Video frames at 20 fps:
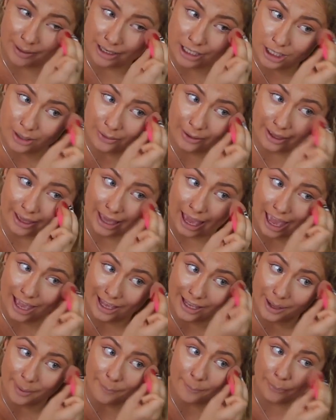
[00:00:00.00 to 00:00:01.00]
to be doing
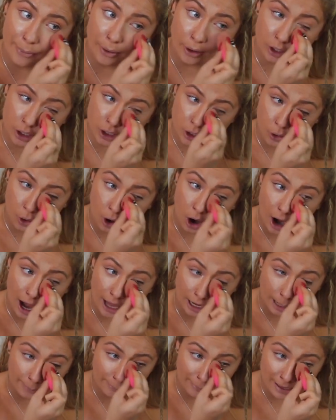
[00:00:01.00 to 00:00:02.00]
a book tour,
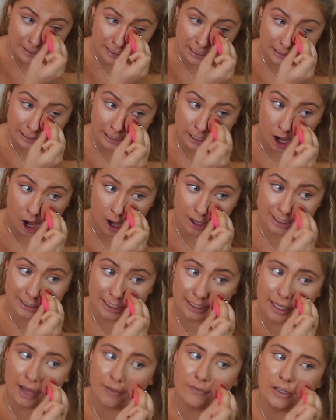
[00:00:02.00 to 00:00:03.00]
and I basically
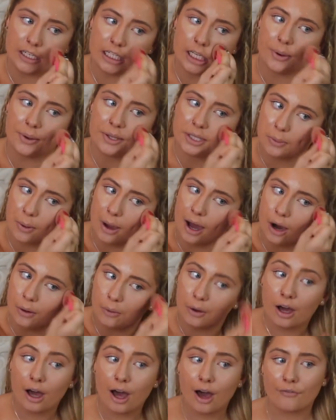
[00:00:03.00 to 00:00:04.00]
asked in that video as
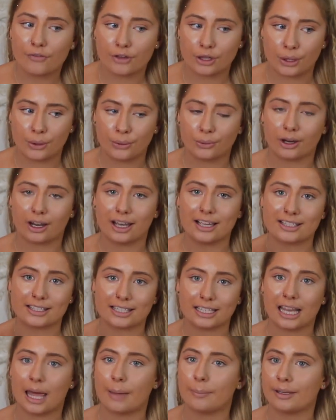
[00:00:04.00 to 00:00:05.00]
well for you guys
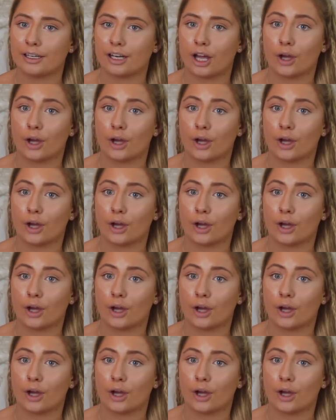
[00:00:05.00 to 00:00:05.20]
to let me